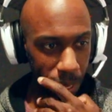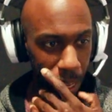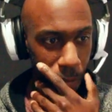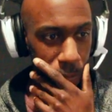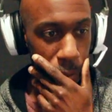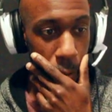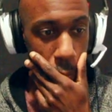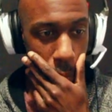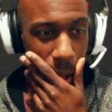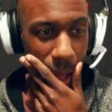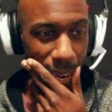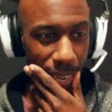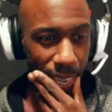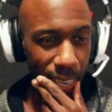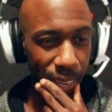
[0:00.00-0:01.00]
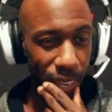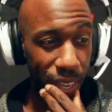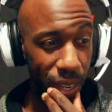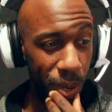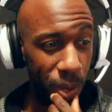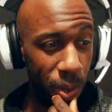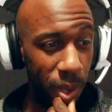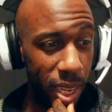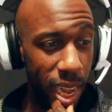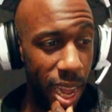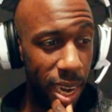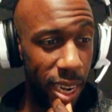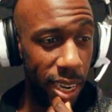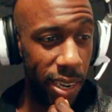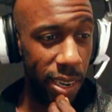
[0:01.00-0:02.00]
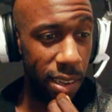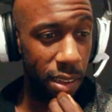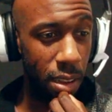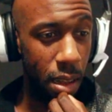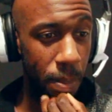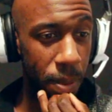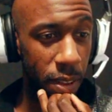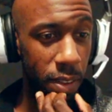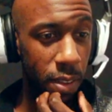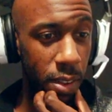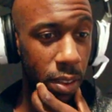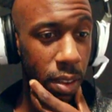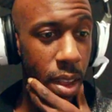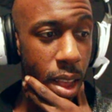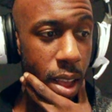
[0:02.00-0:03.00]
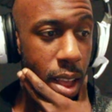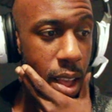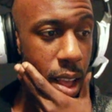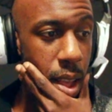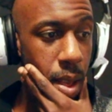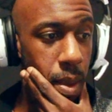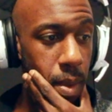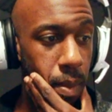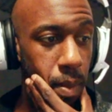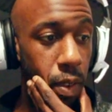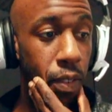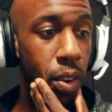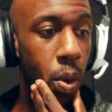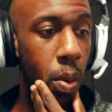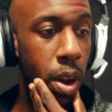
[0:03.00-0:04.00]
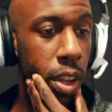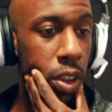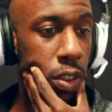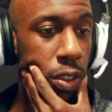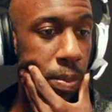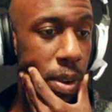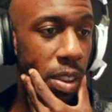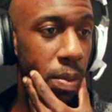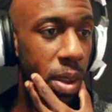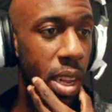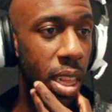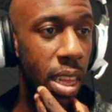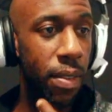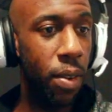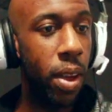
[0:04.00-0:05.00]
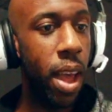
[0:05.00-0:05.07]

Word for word: If you want to use any jigsaw pieces, or if you don't want to use, press B to leave.